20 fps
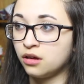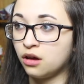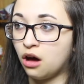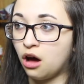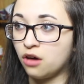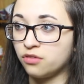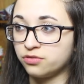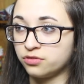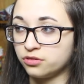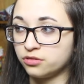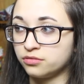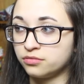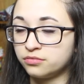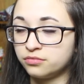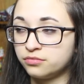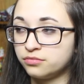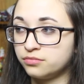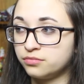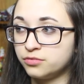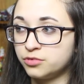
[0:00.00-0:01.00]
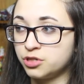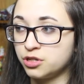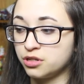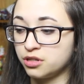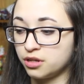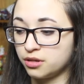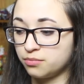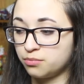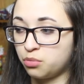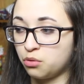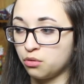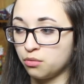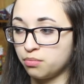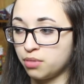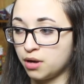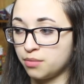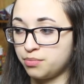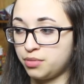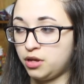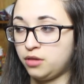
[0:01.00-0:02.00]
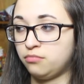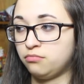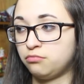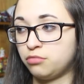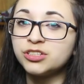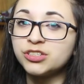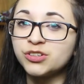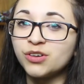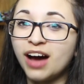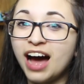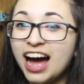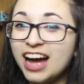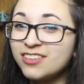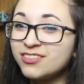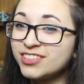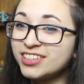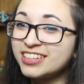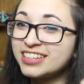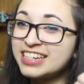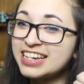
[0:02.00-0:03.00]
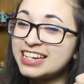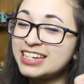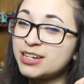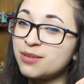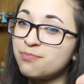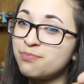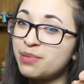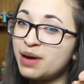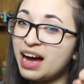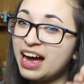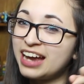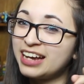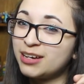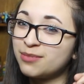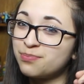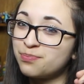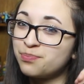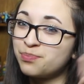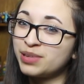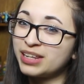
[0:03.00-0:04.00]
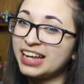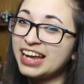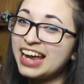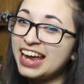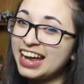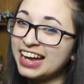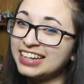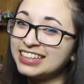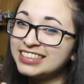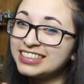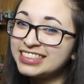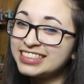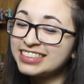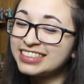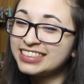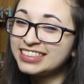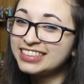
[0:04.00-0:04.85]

awful to the poor puppy. So I've looked into buying a plant,